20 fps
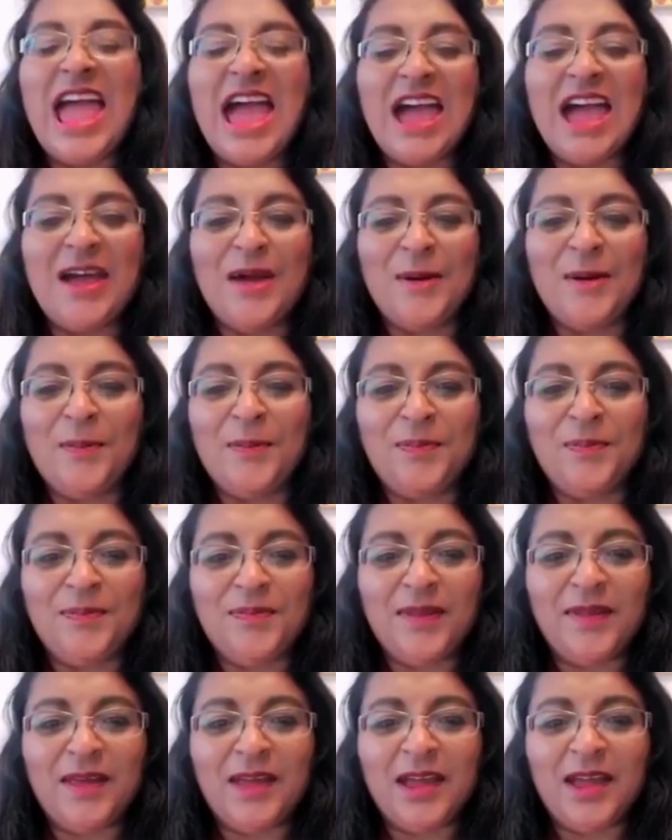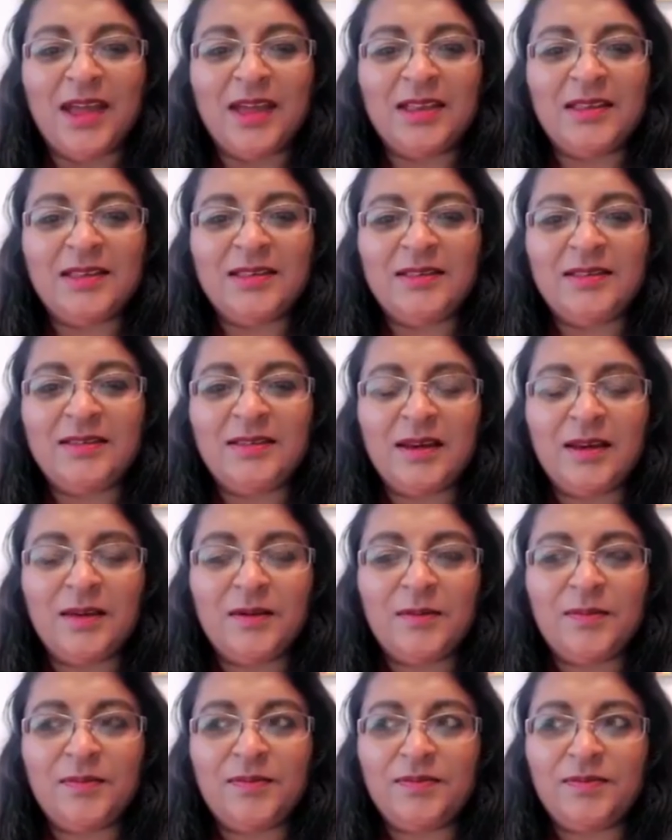and
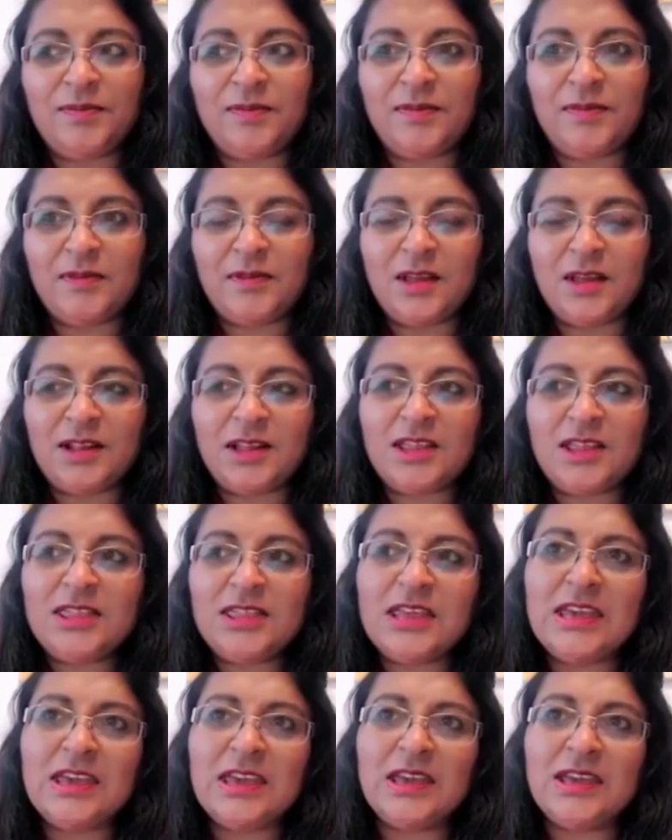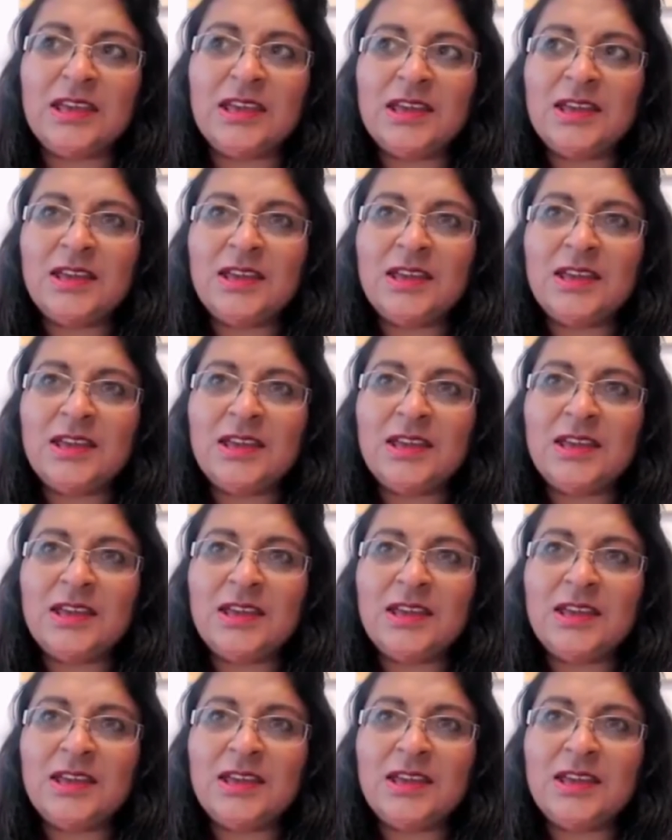I think